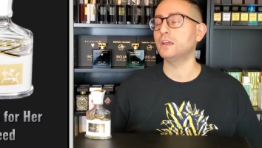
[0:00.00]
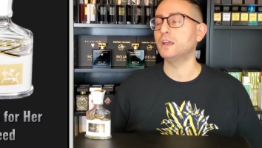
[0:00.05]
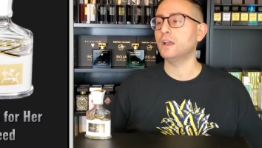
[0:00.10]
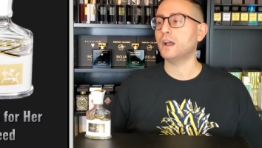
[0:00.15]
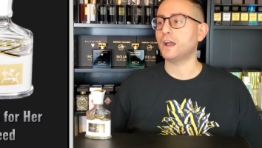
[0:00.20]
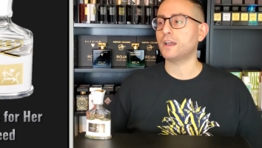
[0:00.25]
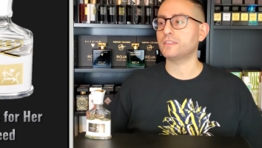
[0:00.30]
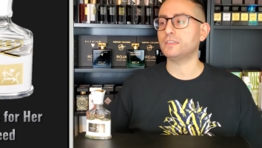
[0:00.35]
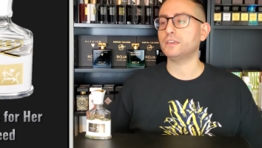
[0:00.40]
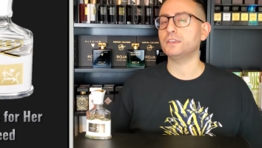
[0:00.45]

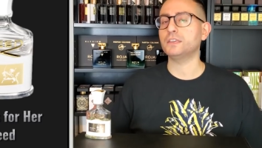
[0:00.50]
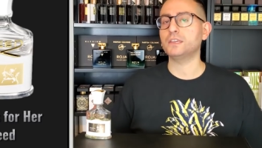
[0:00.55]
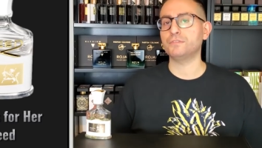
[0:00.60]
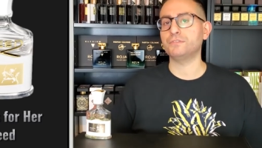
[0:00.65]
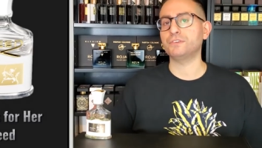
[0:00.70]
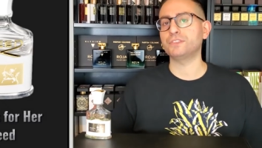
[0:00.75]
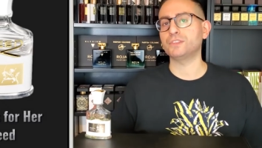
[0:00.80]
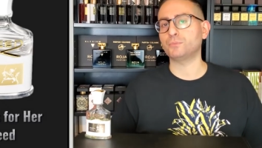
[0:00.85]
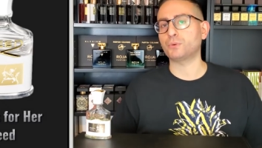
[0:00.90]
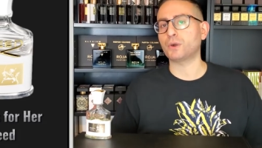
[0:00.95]
I think
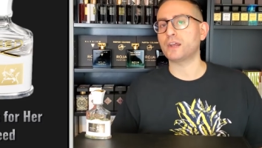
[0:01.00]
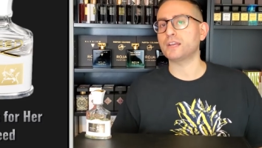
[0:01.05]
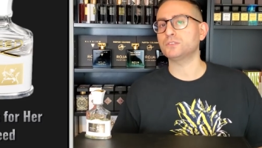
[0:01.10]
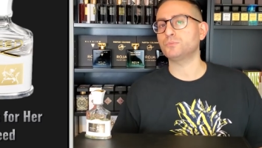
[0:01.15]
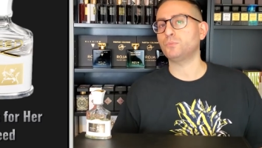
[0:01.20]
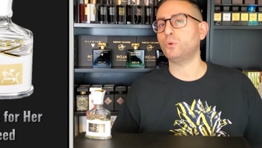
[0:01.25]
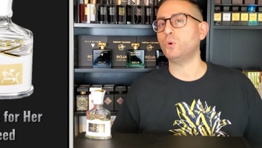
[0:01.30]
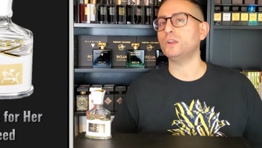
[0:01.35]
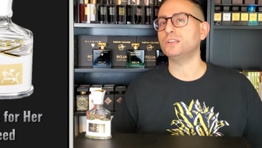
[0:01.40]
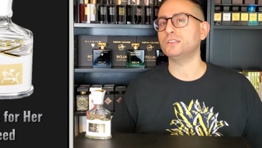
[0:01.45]
given the price
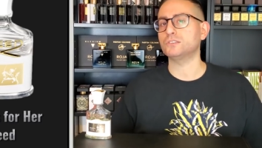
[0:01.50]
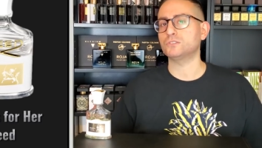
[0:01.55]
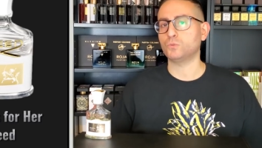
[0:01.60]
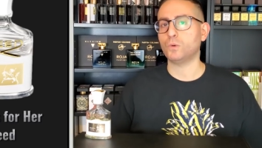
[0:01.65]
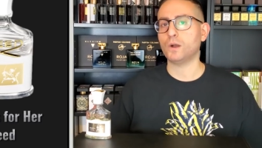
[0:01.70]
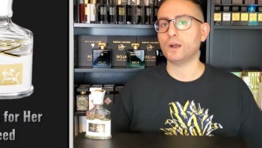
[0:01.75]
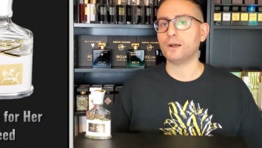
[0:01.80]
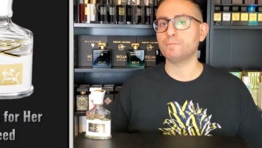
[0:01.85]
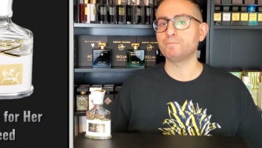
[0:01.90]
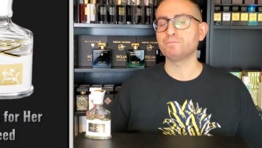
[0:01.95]
point as
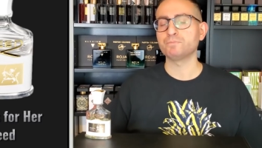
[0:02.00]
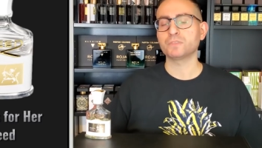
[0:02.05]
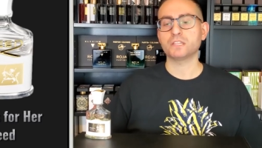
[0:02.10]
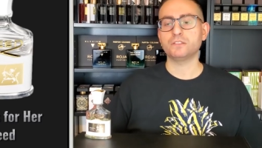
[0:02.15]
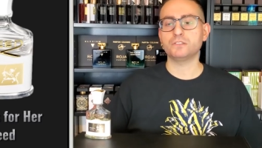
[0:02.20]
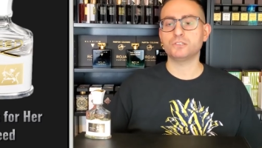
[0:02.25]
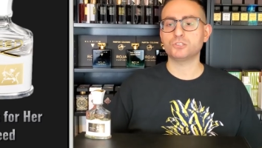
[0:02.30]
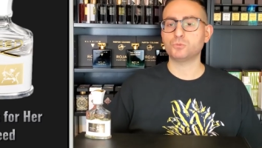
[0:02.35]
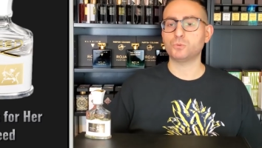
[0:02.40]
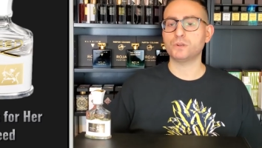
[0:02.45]
well,
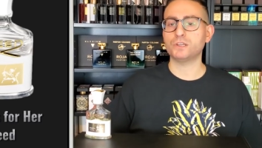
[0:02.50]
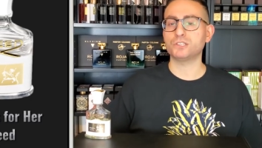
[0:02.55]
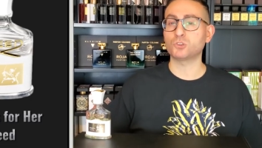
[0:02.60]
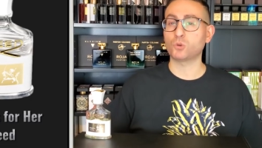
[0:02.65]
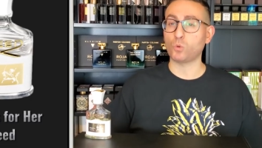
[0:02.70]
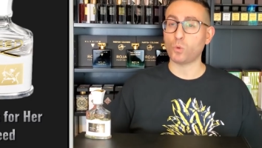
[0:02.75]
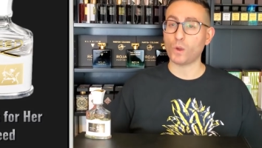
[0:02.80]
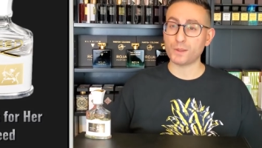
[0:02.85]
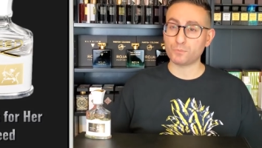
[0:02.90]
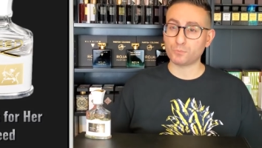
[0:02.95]
this one is
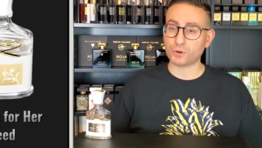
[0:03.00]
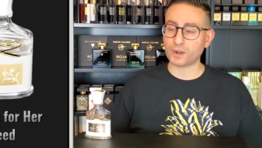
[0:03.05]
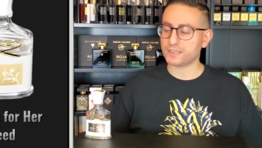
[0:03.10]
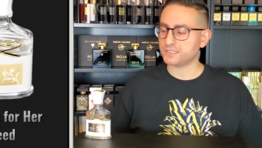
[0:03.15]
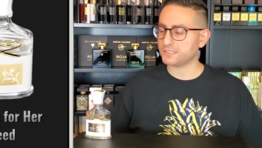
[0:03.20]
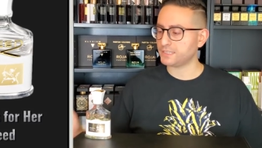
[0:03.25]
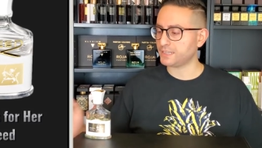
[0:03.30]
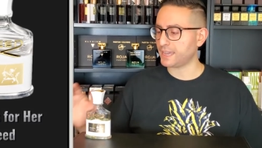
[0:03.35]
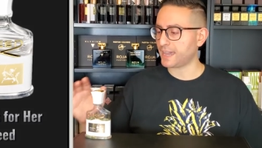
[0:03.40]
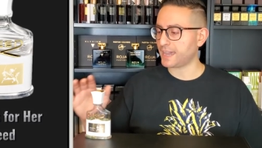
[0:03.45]
quite
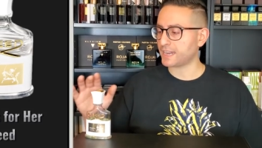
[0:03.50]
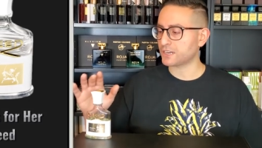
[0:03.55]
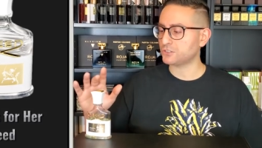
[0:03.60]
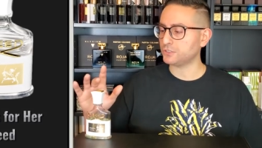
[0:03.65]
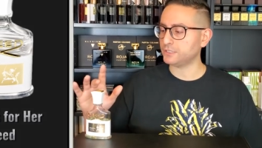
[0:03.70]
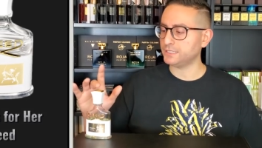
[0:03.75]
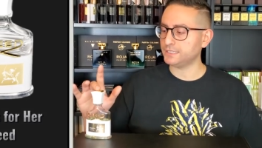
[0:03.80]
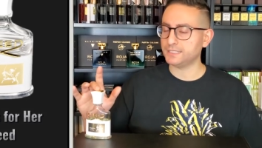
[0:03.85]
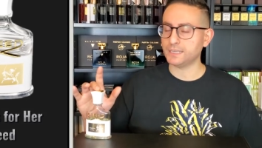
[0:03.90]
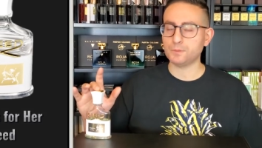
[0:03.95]
pricey. I
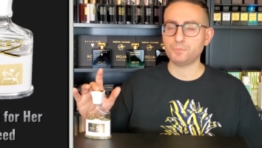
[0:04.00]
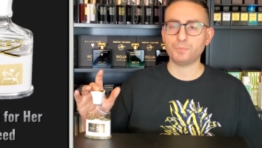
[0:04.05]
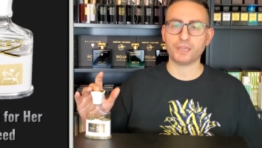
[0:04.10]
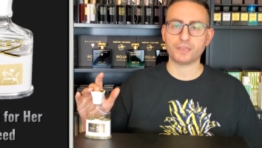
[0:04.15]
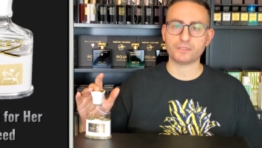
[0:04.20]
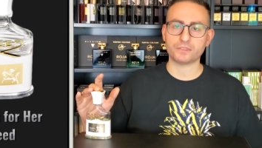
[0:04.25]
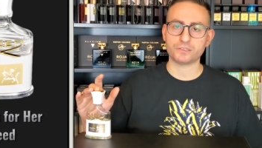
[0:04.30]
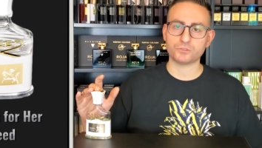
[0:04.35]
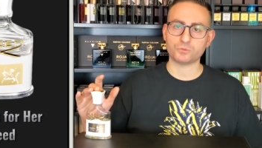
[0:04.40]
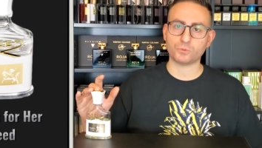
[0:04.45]
actually did
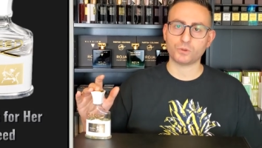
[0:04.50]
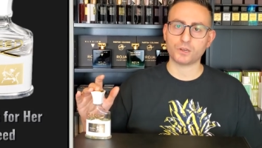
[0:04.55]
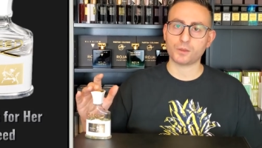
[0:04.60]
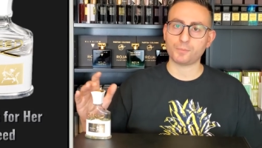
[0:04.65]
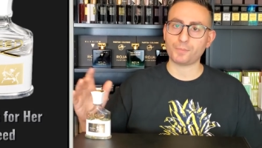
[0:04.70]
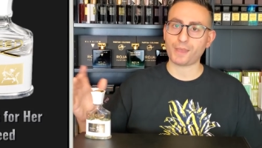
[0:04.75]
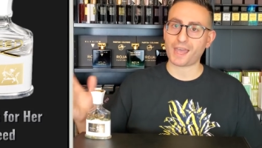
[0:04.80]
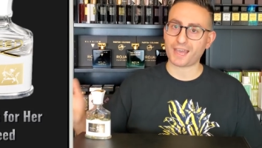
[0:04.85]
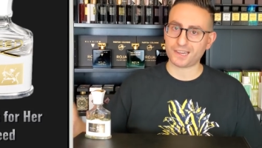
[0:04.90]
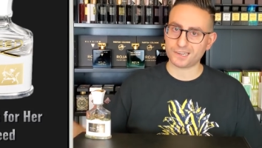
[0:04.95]
pick this one up
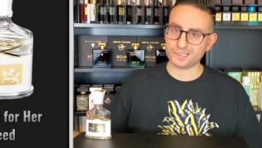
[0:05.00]
at a